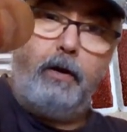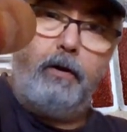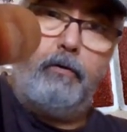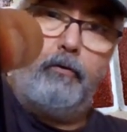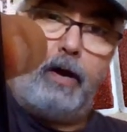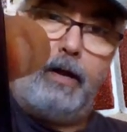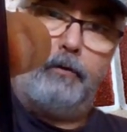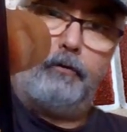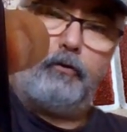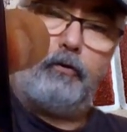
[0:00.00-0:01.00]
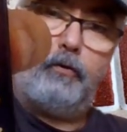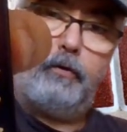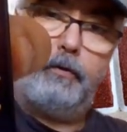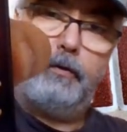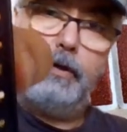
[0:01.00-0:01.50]
rounds,
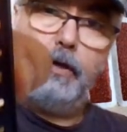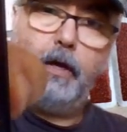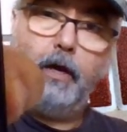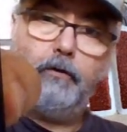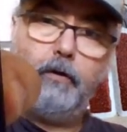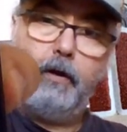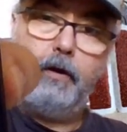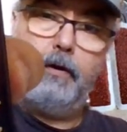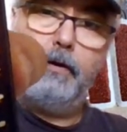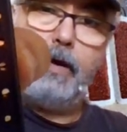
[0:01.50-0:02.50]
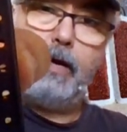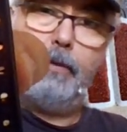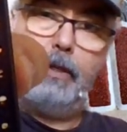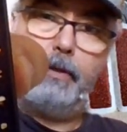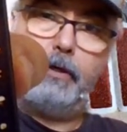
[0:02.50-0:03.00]
18
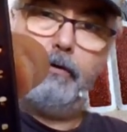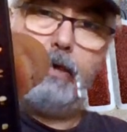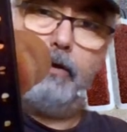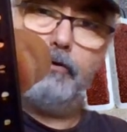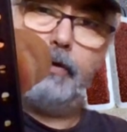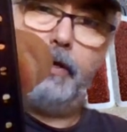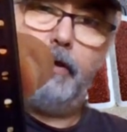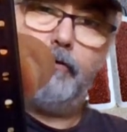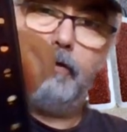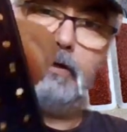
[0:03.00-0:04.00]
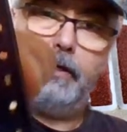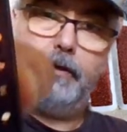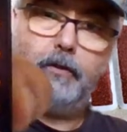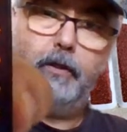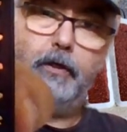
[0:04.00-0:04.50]
9mm rounds, and as you can
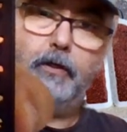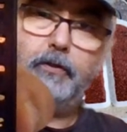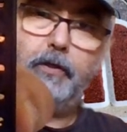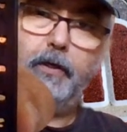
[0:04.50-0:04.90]
clearly see,